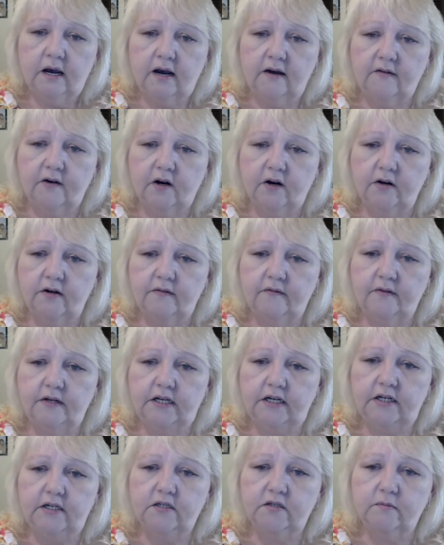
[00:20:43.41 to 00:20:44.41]
I've heard of
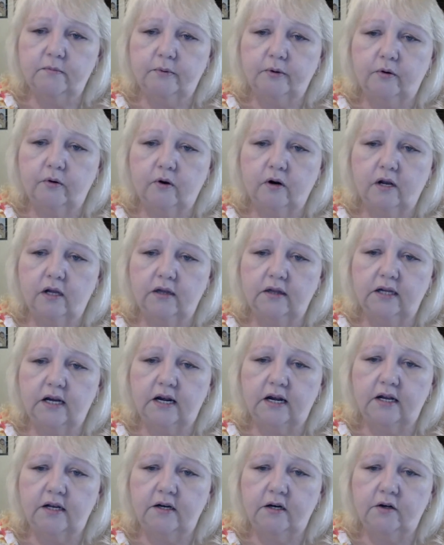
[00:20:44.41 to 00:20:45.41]
needing to bore a
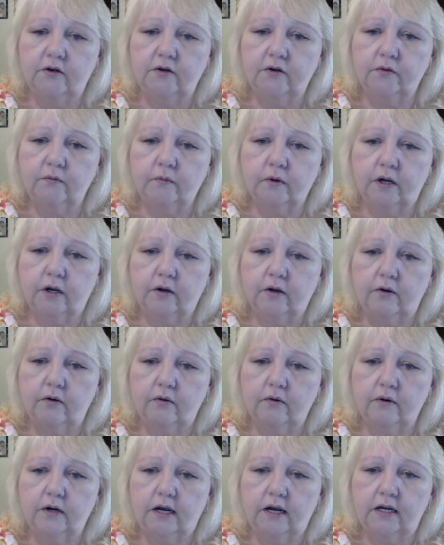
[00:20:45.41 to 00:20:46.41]
line under the
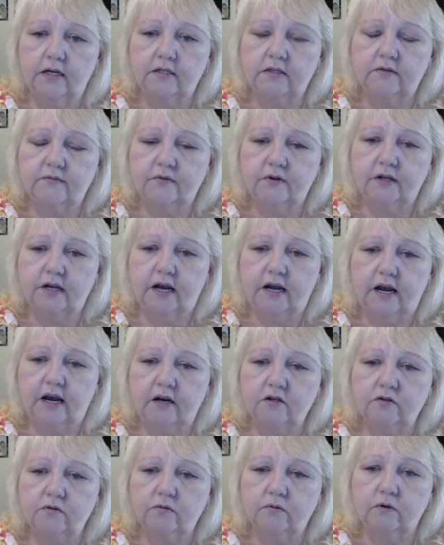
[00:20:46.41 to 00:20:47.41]
road. As for the
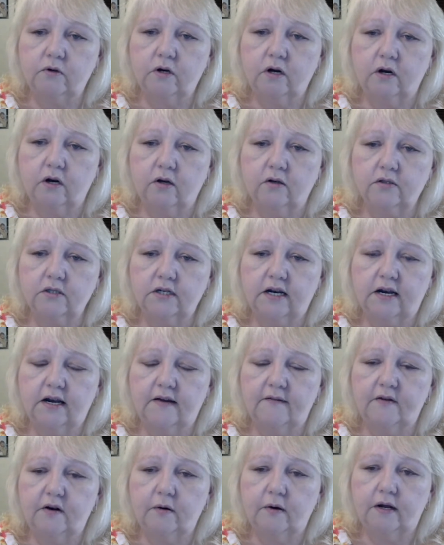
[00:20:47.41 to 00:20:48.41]
actual cost, I
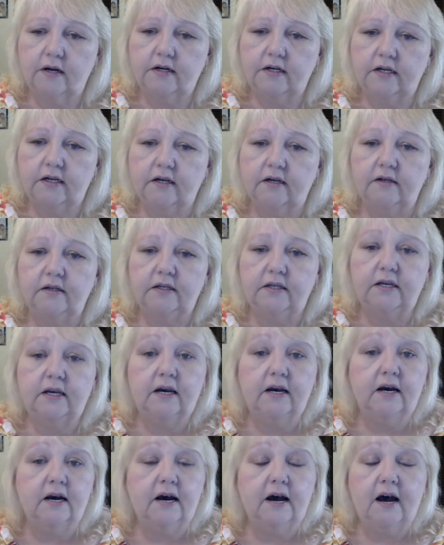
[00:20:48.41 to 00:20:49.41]
have no idea.
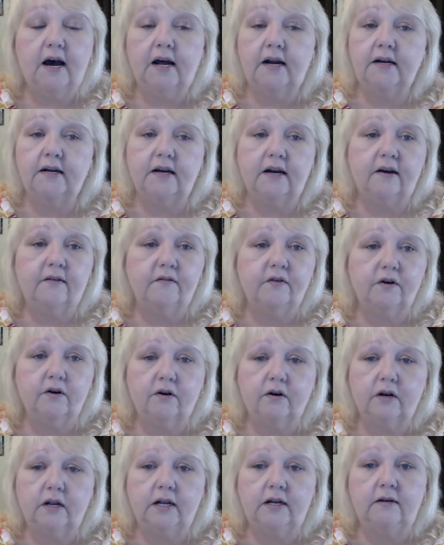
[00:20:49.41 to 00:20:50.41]
Yeah, I
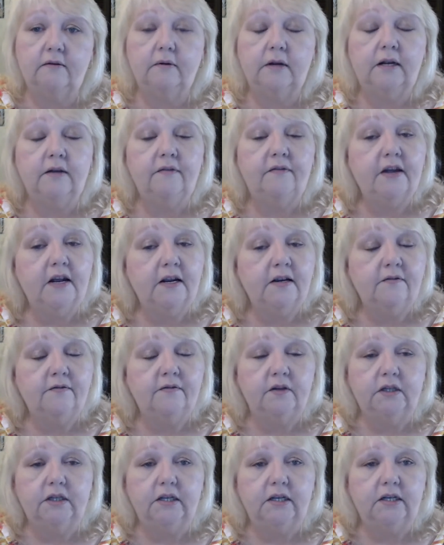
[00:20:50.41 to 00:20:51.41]
never. And
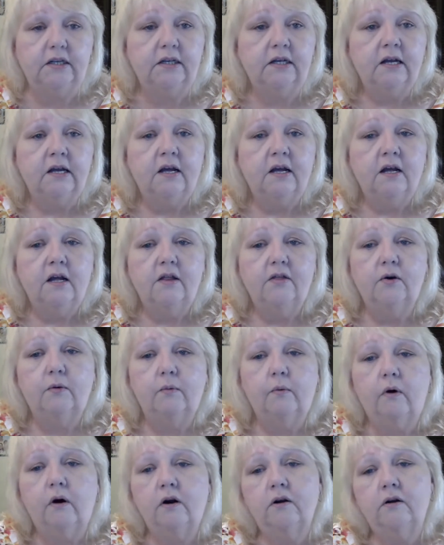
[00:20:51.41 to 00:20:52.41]
thankfully, the
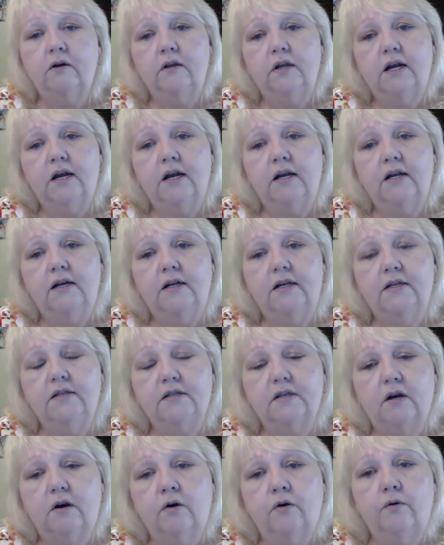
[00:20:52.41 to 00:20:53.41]
water line
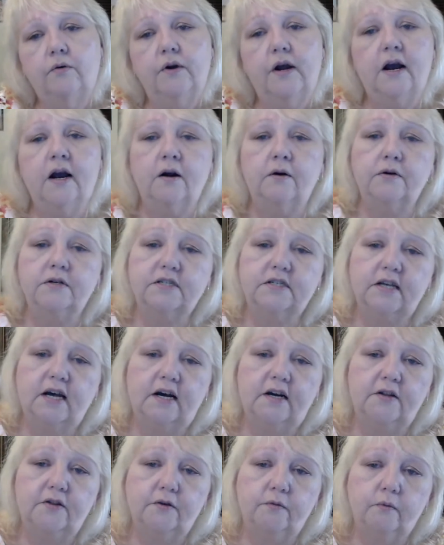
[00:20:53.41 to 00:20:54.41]
is on our
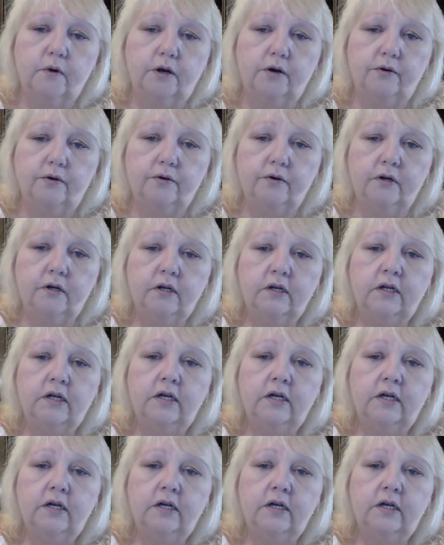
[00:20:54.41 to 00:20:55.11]
side of the road.